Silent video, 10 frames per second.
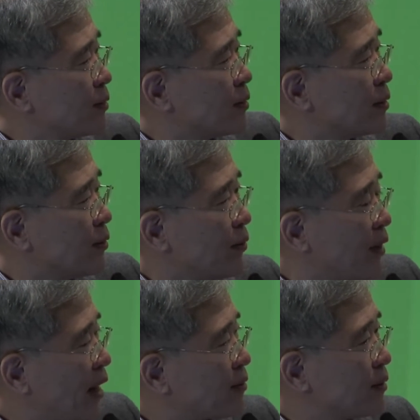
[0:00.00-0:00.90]
so
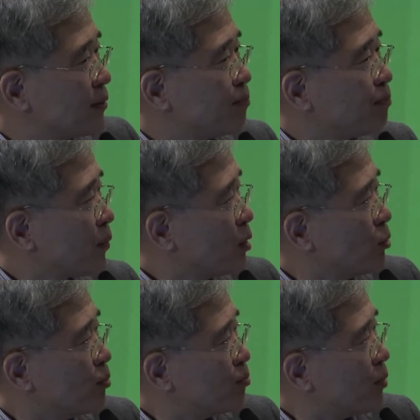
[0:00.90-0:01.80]
that
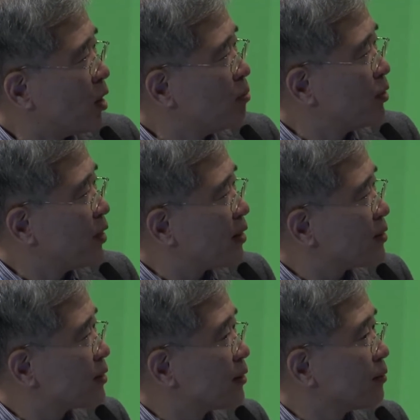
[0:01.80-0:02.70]
urban
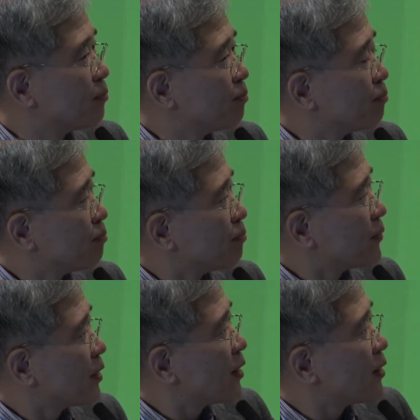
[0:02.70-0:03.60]
areas
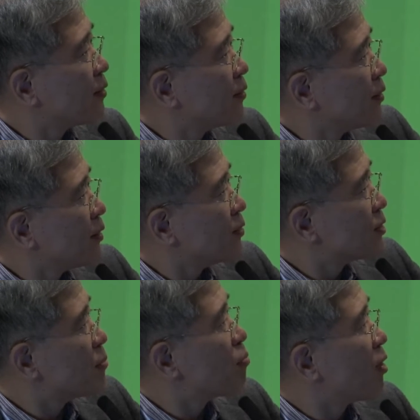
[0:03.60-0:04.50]
can
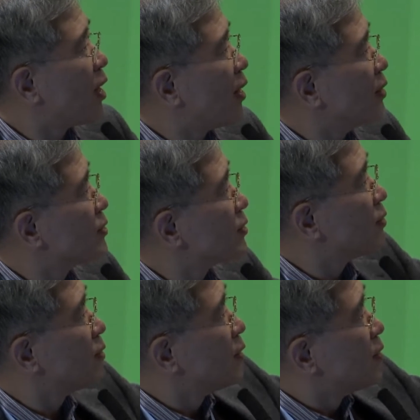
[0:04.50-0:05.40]
supply. So